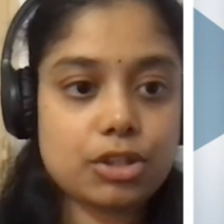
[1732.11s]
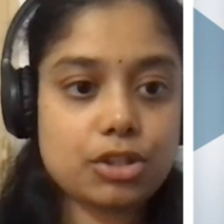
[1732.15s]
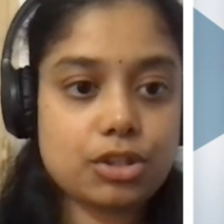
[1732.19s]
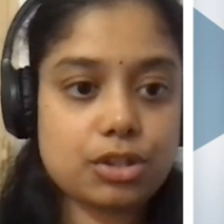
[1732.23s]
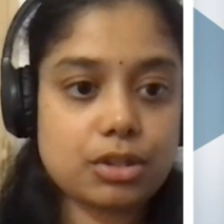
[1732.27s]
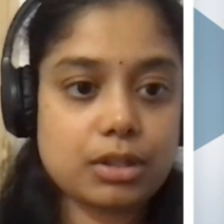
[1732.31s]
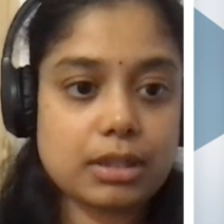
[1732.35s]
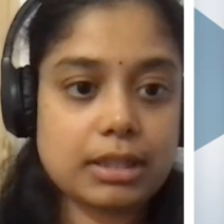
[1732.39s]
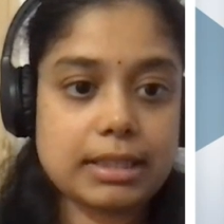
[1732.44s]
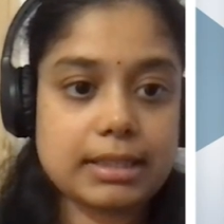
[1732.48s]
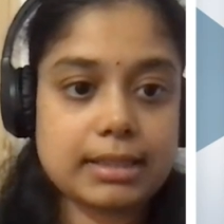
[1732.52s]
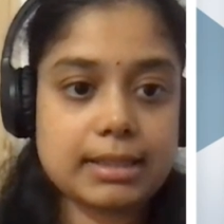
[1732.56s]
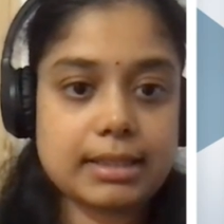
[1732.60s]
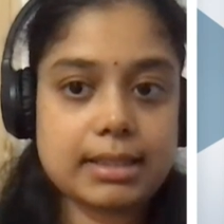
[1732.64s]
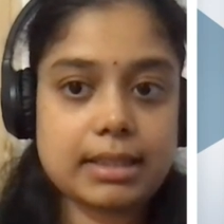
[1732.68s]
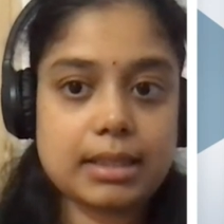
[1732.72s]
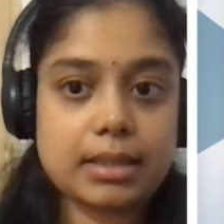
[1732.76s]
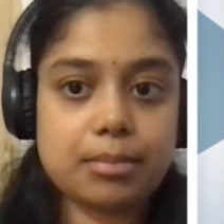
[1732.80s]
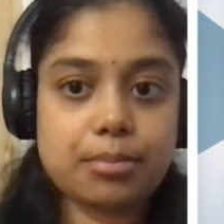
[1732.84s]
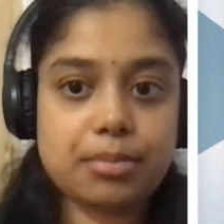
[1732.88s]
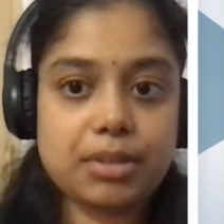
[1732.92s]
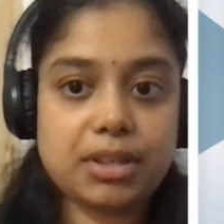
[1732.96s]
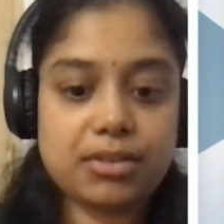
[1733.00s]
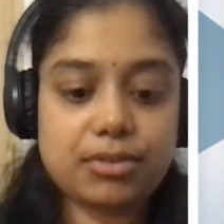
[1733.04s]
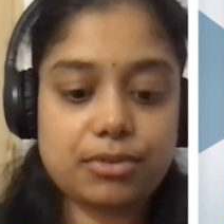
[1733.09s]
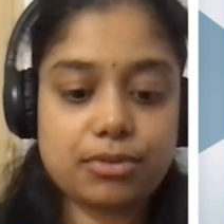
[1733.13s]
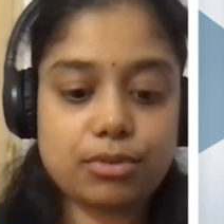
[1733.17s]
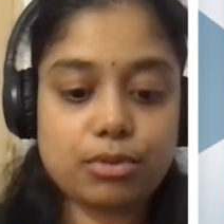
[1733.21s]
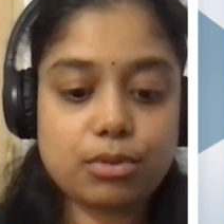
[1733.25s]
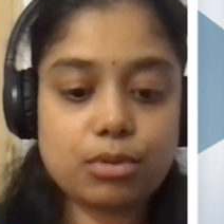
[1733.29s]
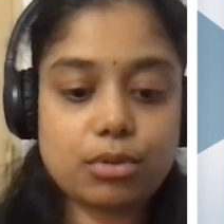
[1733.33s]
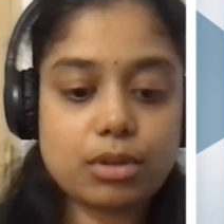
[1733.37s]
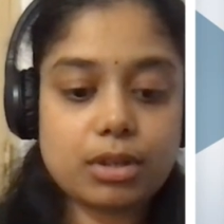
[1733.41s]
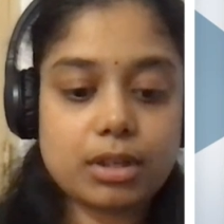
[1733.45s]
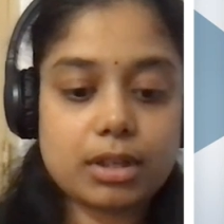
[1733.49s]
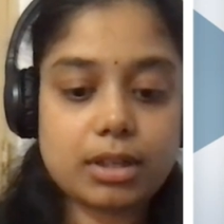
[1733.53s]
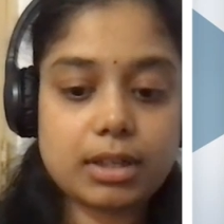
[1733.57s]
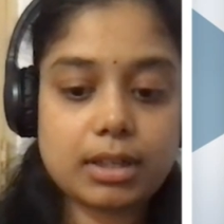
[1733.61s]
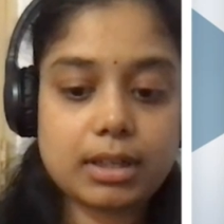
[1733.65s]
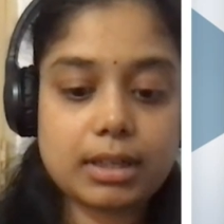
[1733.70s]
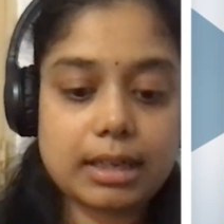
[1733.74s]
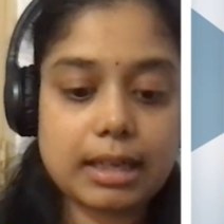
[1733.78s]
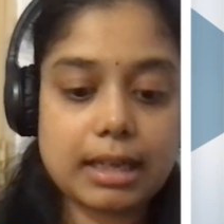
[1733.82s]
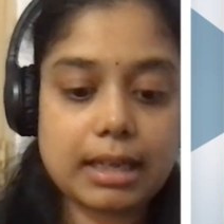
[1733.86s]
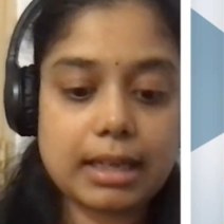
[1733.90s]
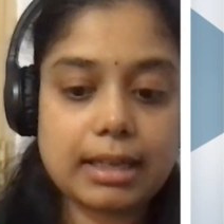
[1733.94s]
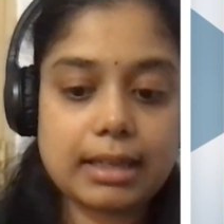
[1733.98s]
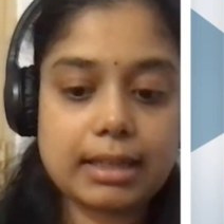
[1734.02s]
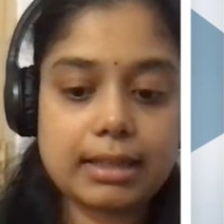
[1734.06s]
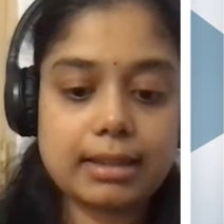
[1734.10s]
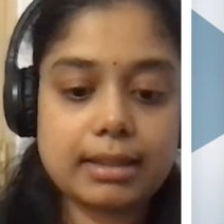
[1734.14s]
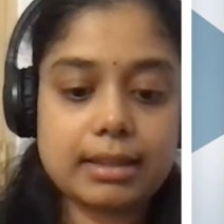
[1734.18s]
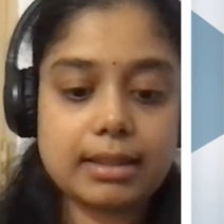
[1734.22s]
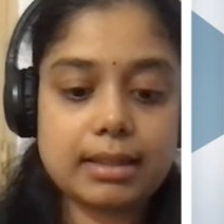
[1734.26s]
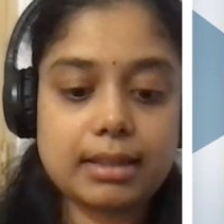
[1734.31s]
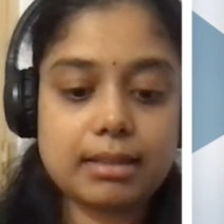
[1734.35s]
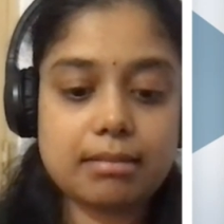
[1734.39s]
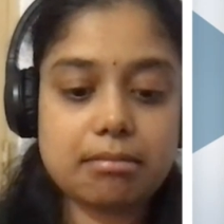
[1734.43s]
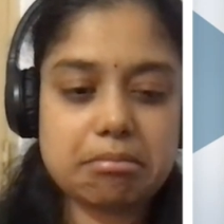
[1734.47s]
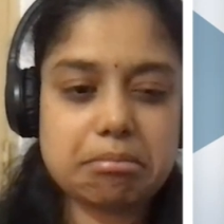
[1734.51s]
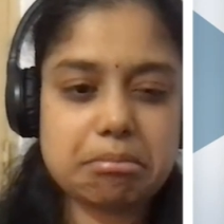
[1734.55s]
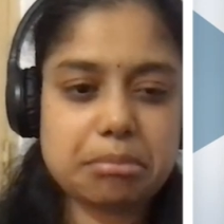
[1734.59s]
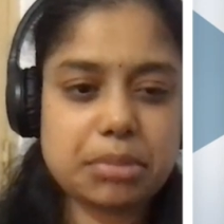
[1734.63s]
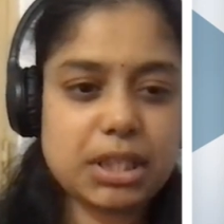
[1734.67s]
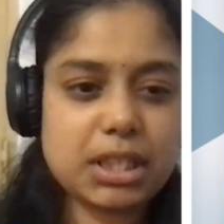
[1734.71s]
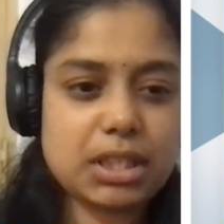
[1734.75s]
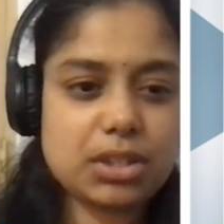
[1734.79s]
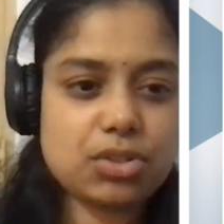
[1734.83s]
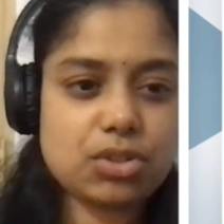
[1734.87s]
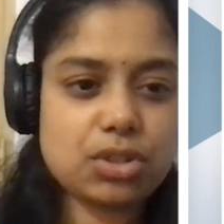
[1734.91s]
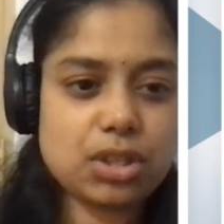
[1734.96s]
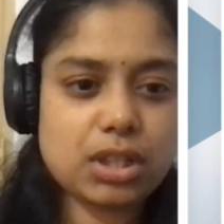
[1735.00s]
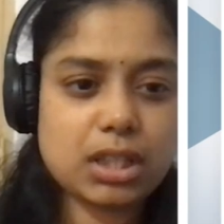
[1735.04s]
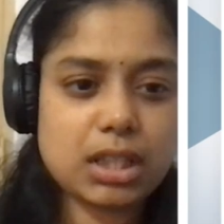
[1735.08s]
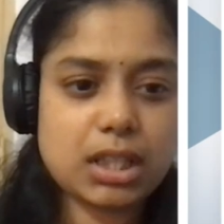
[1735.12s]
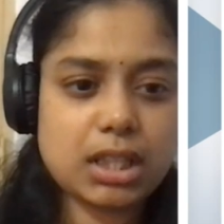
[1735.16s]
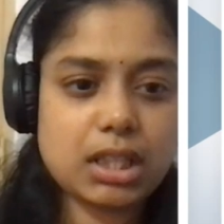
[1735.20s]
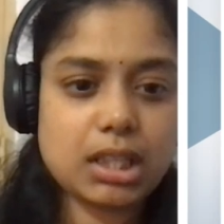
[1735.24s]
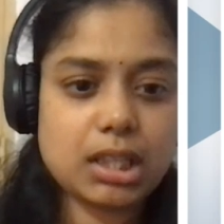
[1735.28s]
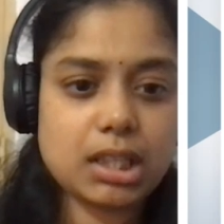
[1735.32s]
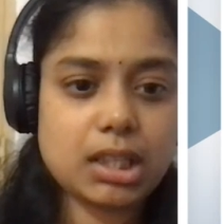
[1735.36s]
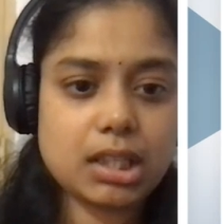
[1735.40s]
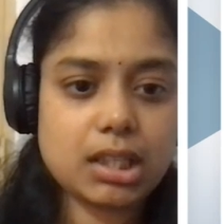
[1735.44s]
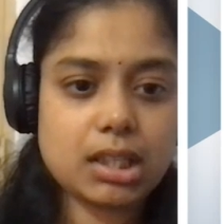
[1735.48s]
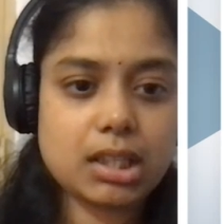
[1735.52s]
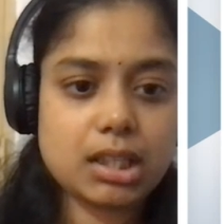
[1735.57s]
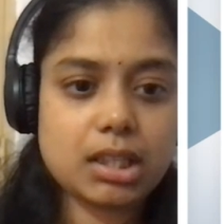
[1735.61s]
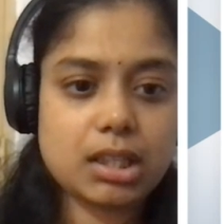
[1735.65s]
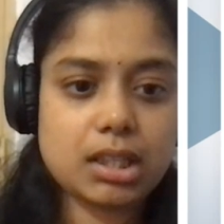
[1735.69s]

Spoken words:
So let's say B4 and then BG,